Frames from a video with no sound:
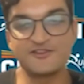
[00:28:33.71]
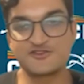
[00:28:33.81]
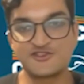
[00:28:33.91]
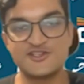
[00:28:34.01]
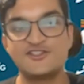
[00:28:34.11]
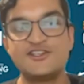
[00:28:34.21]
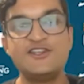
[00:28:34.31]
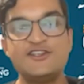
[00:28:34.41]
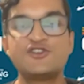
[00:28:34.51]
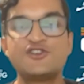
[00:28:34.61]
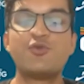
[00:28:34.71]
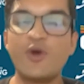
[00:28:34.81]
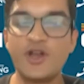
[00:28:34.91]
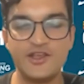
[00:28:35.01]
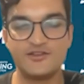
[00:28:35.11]
16 to
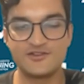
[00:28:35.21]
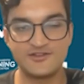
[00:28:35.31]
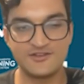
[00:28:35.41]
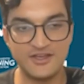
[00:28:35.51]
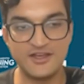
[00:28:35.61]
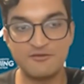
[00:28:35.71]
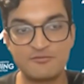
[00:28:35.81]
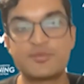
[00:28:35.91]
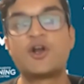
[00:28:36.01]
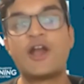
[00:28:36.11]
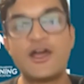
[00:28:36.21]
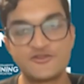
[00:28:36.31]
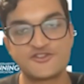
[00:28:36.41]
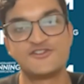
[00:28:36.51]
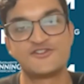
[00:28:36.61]
20 is per
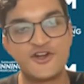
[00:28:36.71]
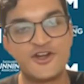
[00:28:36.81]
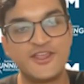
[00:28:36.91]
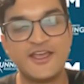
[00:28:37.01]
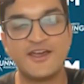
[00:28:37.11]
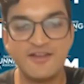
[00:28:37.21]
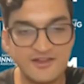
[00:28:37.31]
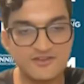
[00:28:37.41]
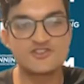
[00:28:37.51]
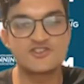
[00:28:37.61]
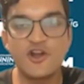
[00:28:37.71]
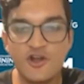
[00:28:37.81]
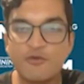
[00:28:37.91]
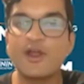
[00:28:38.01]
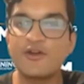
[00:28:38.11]
ounce. Okay. Sorry. Yeah.
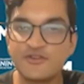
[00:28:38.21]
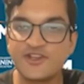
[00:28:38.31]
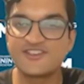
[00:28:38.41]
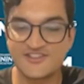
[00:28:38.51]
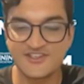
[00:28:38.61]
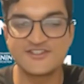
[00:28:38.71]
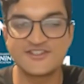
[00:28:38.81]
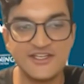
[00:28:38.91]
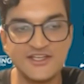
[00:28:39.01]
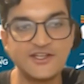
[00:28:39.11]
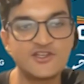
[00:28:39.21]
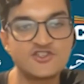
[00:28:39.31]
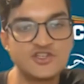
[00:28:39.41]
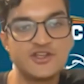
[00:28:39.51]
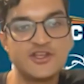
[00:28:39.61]
Start around like
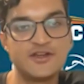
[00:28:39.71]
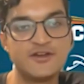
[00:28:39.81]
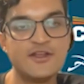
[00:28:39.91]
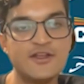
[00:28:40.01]
16-ish. Okay.